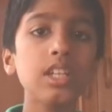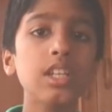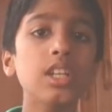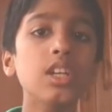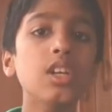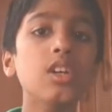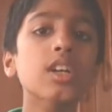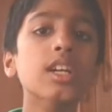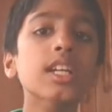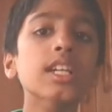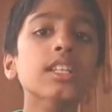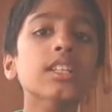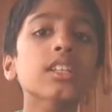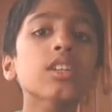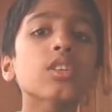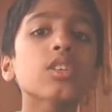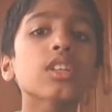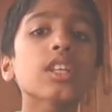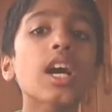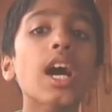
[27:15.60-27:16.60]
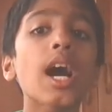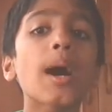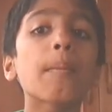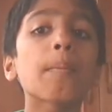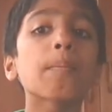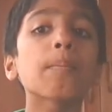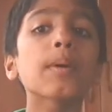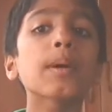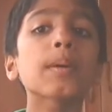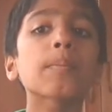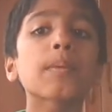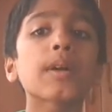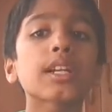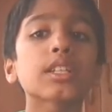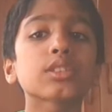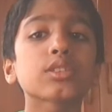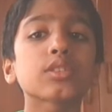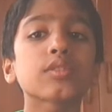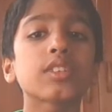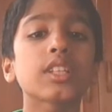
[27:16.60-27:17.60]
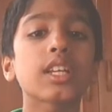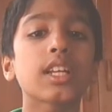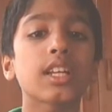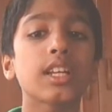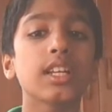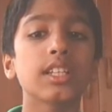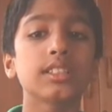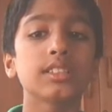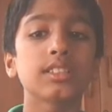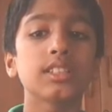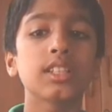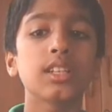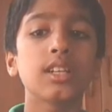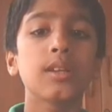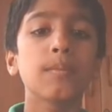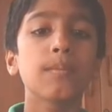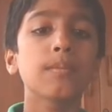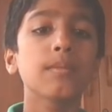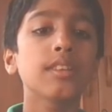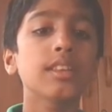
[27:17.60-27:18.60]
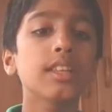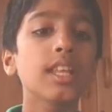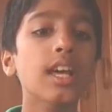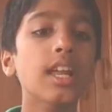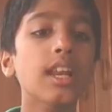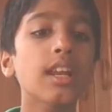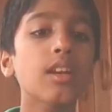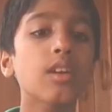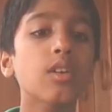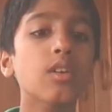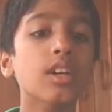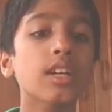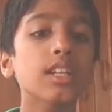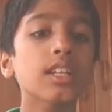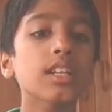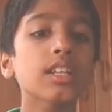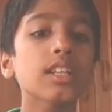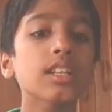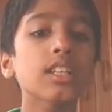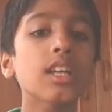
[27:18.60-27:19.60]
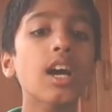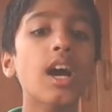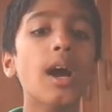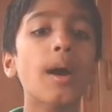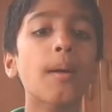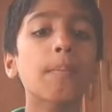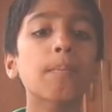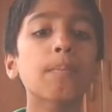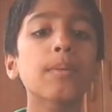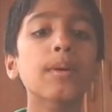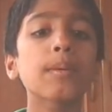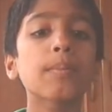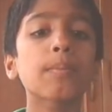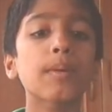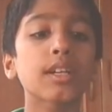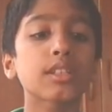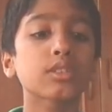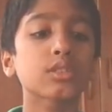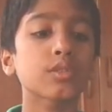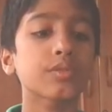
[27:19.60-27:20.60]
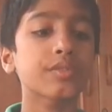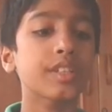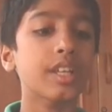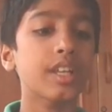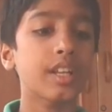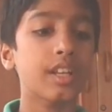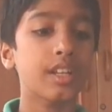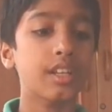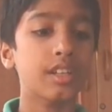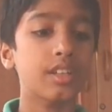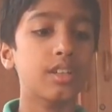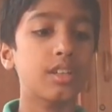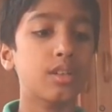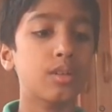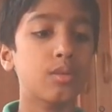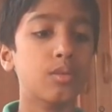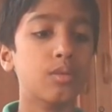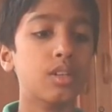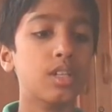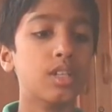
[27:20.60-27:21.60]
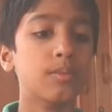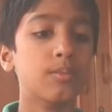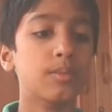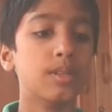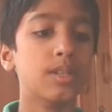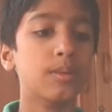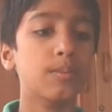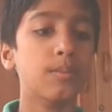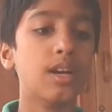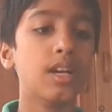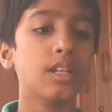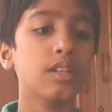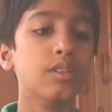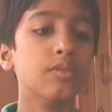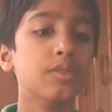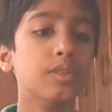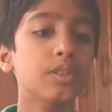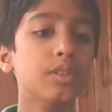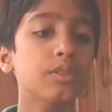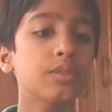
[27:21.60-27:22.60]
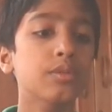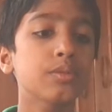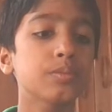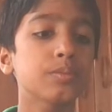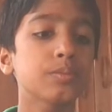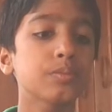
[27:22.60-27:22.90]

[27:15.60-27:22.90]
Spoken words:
located on the upper parts of their heads. They are located at the upper parts of their head. Now let me mark it for you.